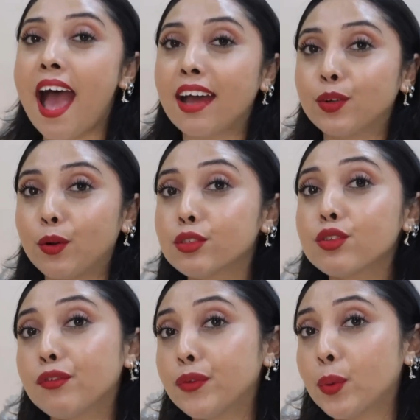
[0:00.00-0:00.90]
And
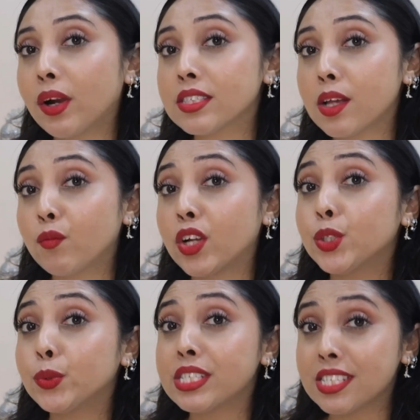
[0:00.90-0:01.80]
also, if you are someone
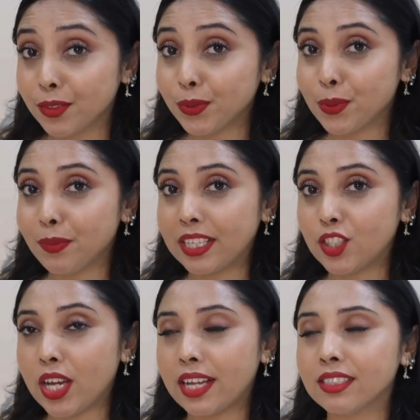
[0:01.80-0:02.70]
who is new to my
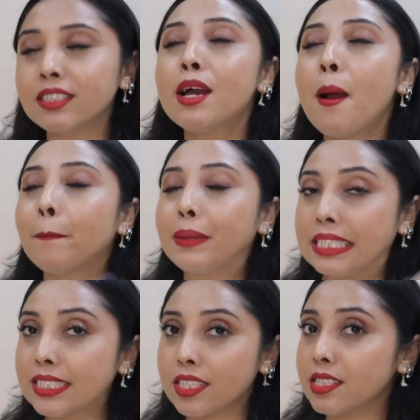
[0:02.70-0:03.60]
channel,
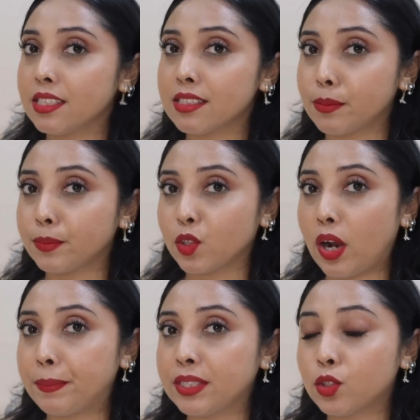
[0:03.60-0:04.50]
please consider
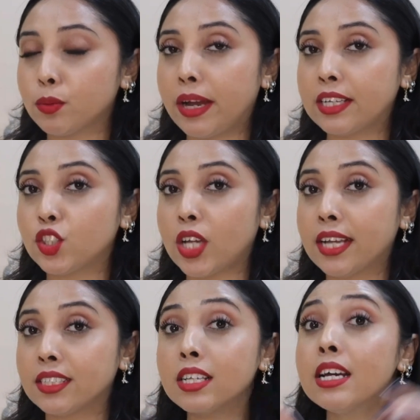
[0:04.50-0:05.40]
subscribing to my
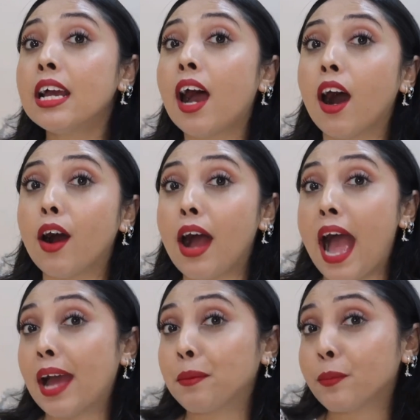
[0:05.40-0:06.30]
channel
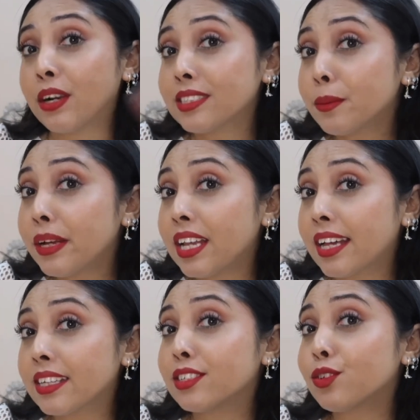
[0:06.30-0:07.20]
and press the bell
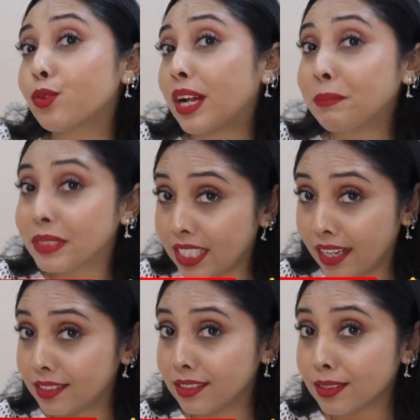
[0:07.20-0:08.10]
icon right
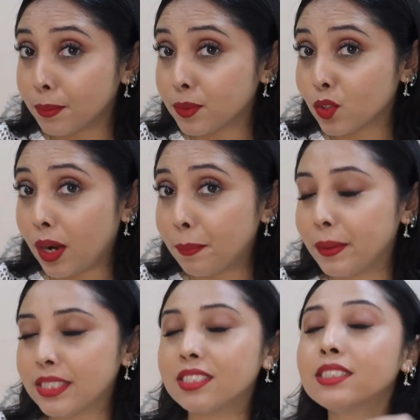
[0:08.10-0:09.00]
beside the subscribe
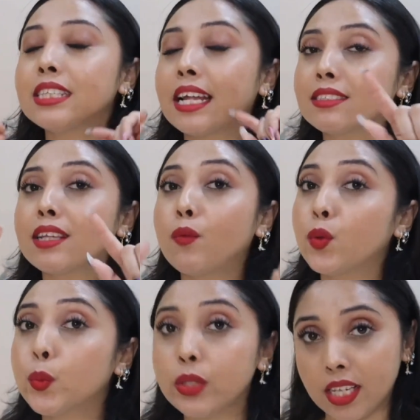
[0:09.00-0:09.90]
button. That is how
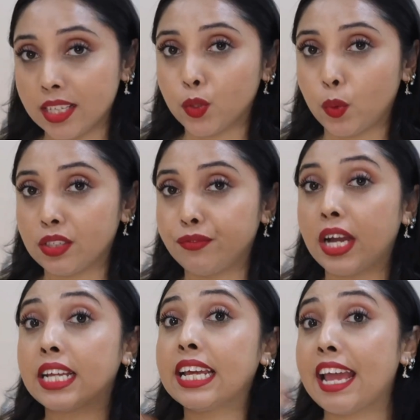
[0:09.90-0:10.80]
you will get
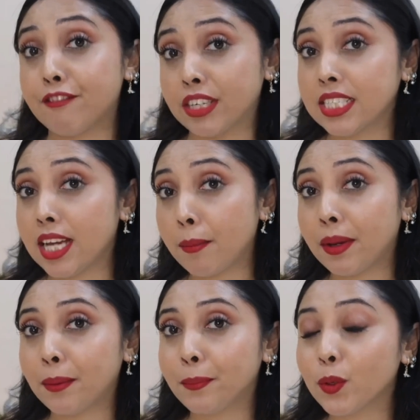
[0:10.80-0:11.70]
notified every time
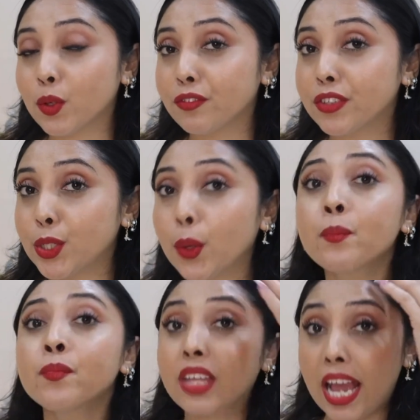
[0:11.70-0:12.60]
I upload a video
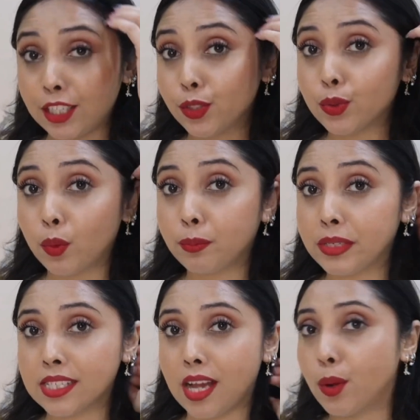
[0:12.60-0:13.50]
and you don't
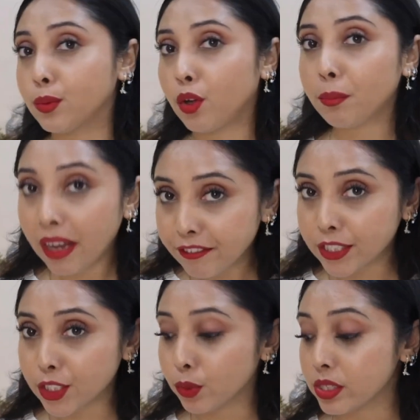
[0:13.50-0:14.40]
miss out on my
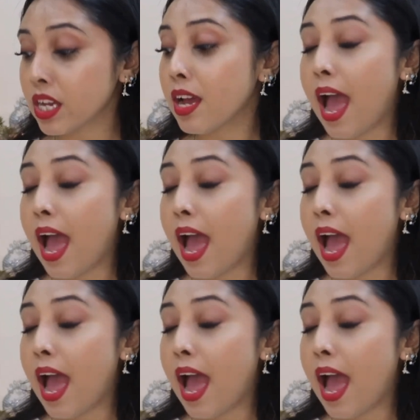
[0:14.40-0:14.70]
videos.